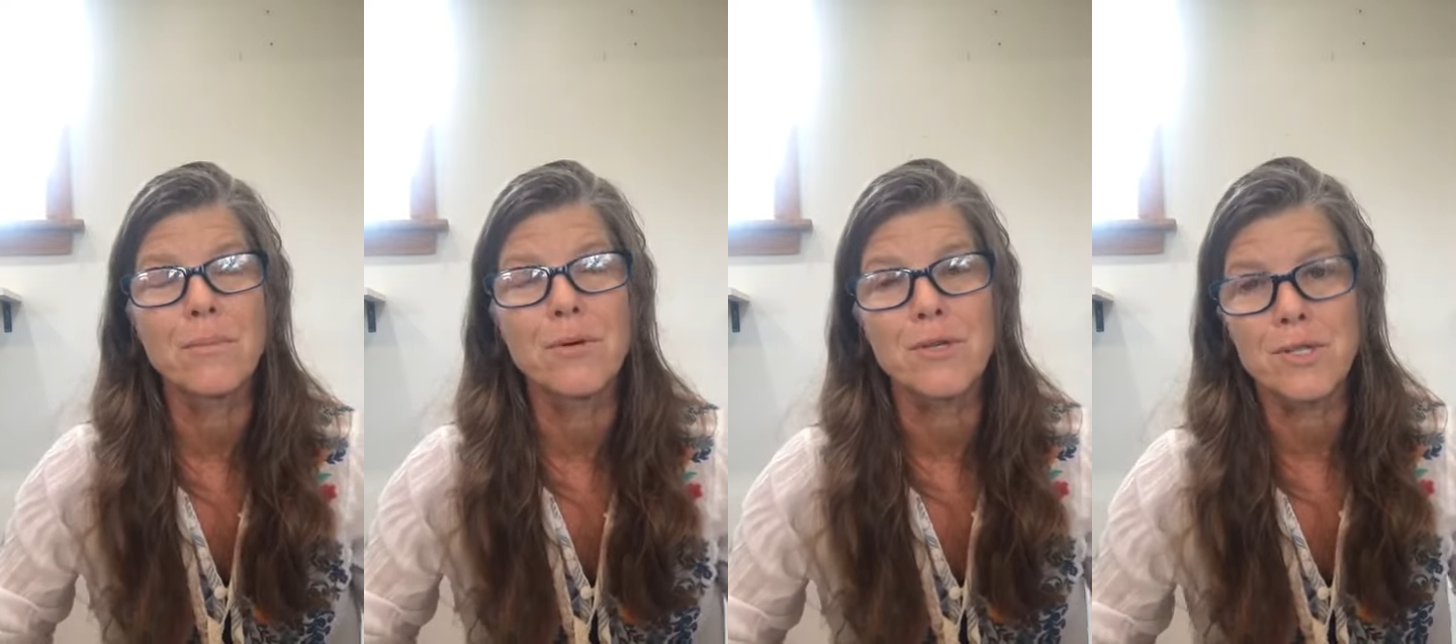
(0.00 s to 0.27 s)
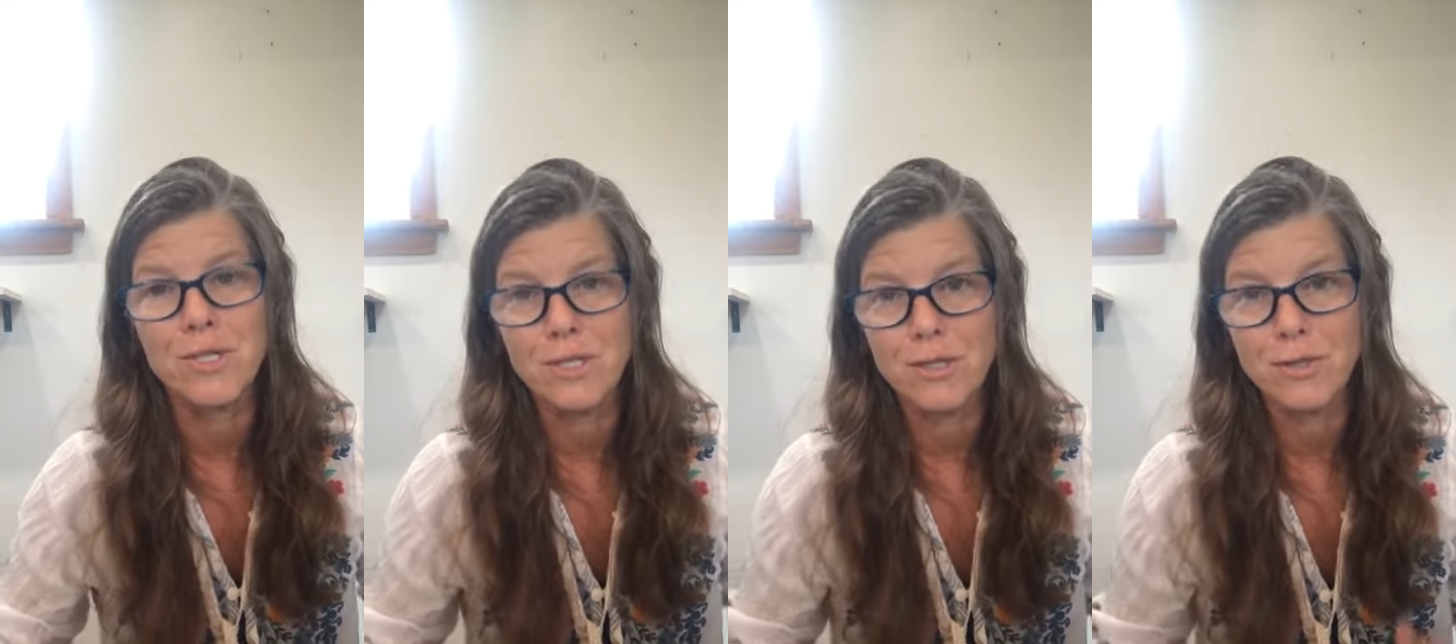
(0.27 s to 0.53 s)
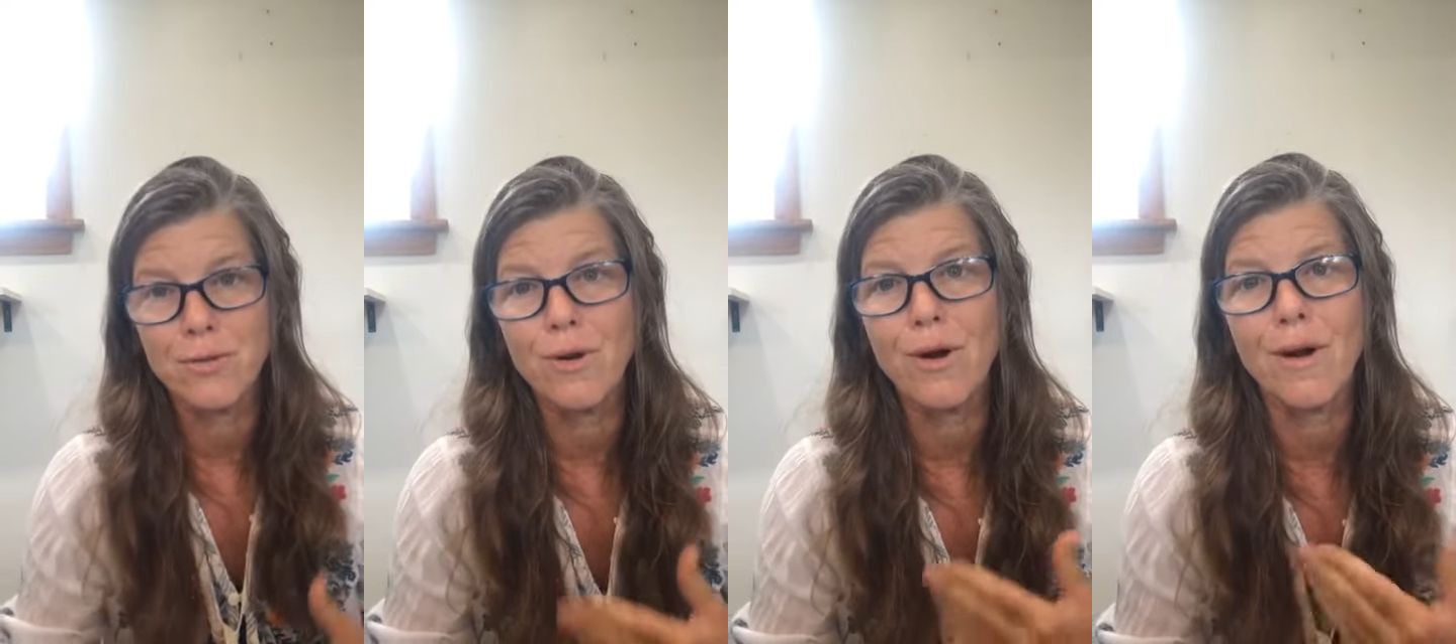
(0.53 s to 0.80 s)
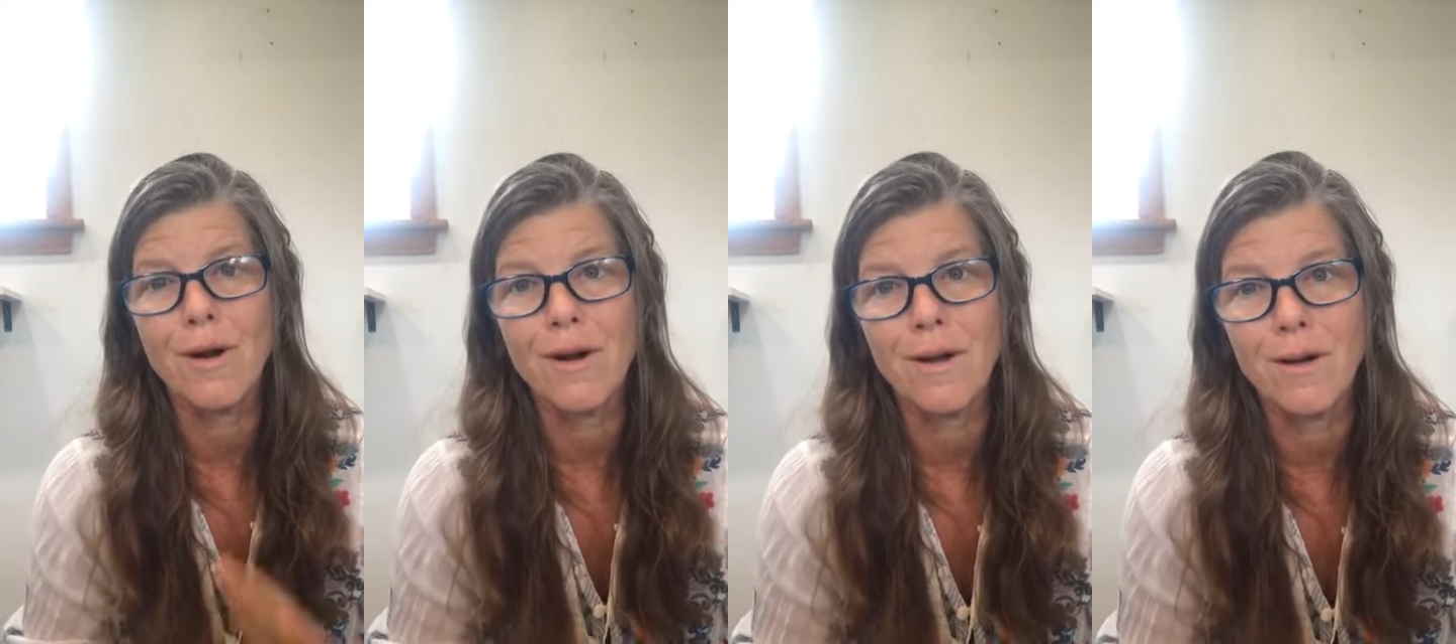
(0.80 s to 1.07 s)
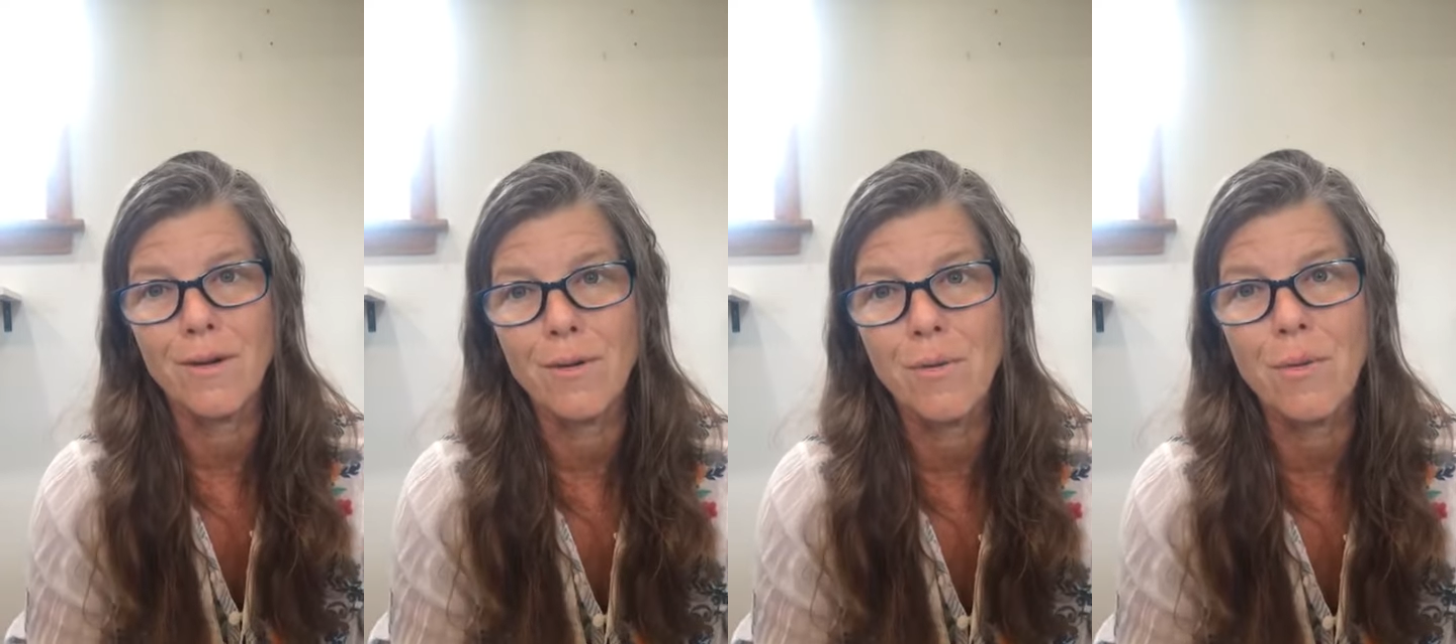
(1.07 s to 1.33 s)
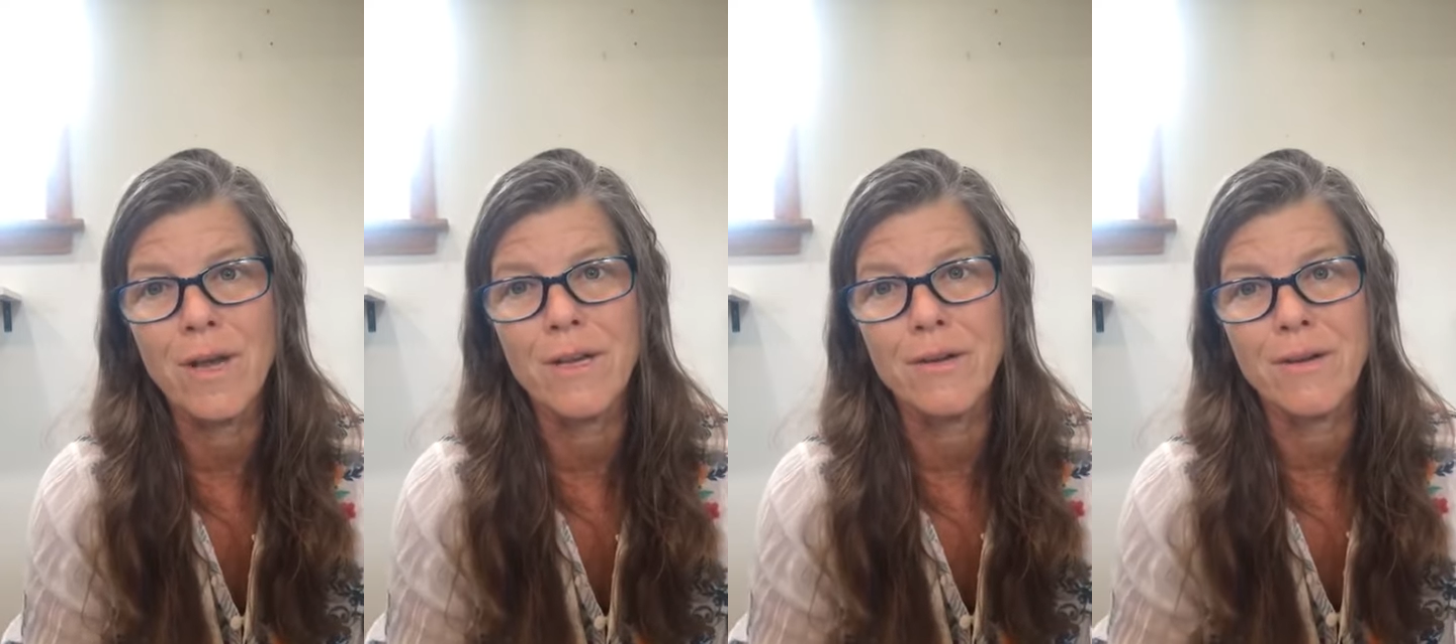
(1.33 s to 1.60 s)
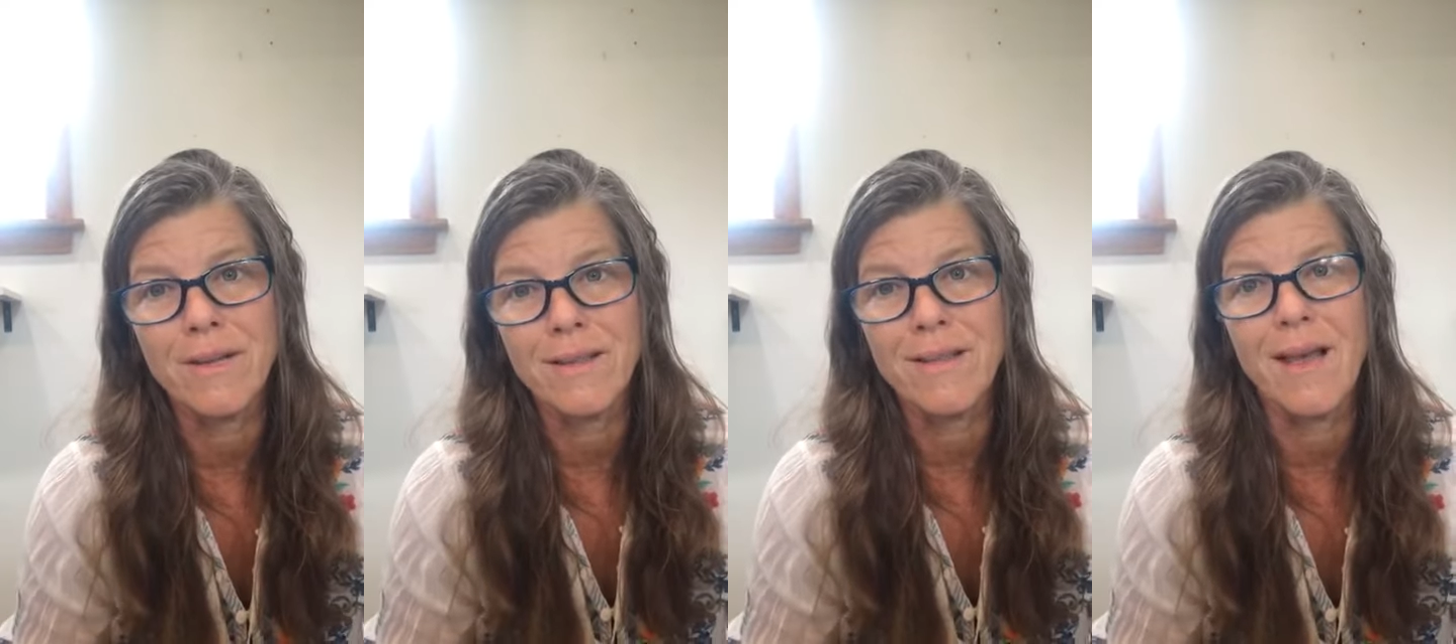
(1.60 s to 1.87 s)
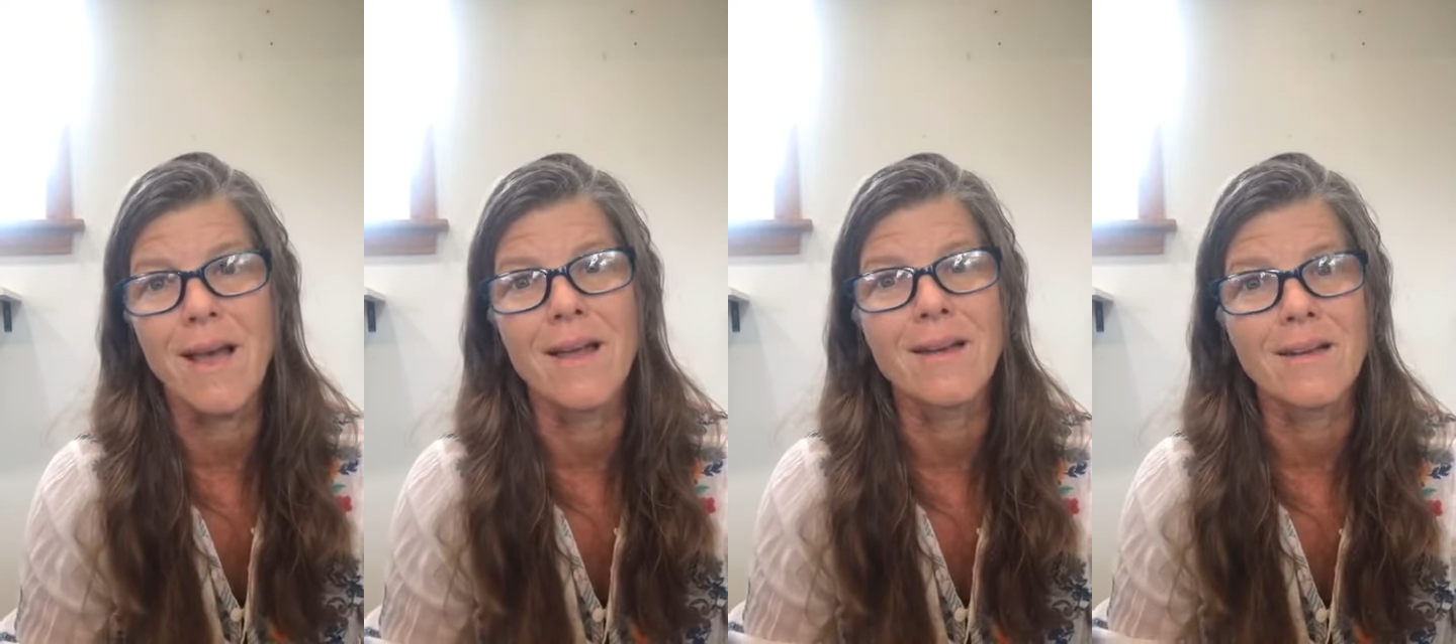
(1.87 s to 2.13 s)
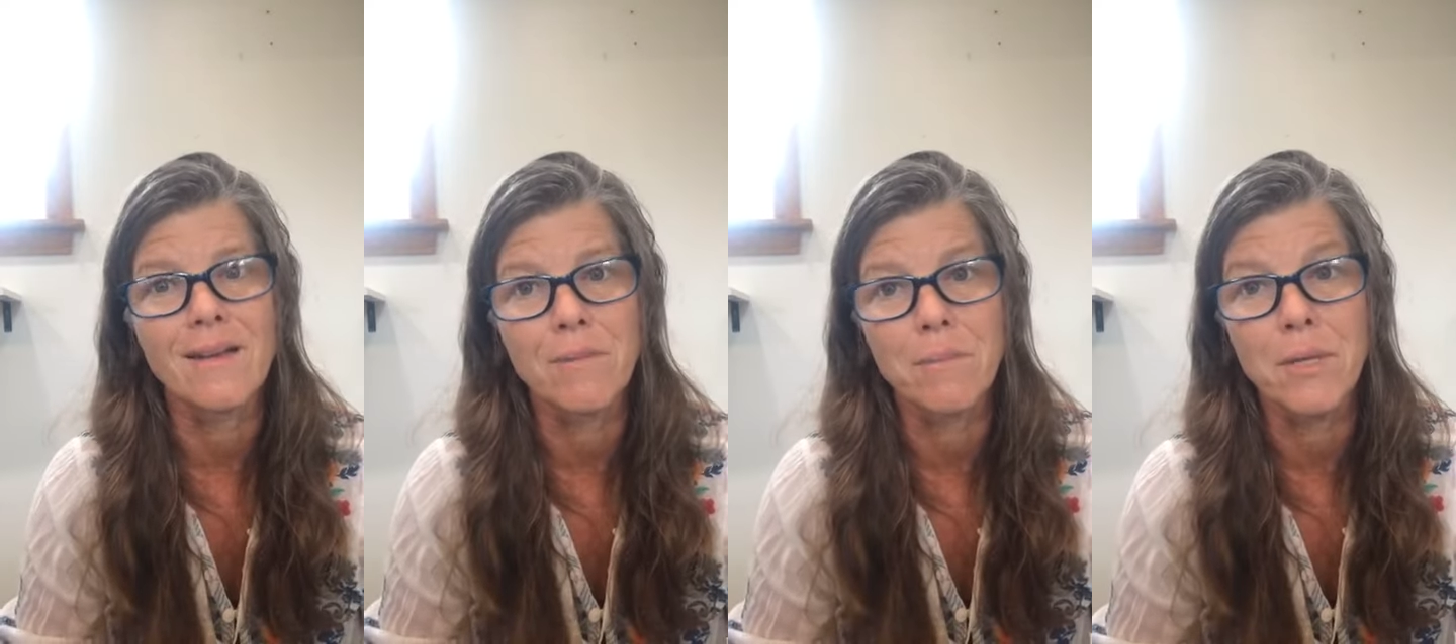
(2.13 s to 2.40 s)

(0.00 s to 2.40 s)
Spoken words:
push it too hard when you're in that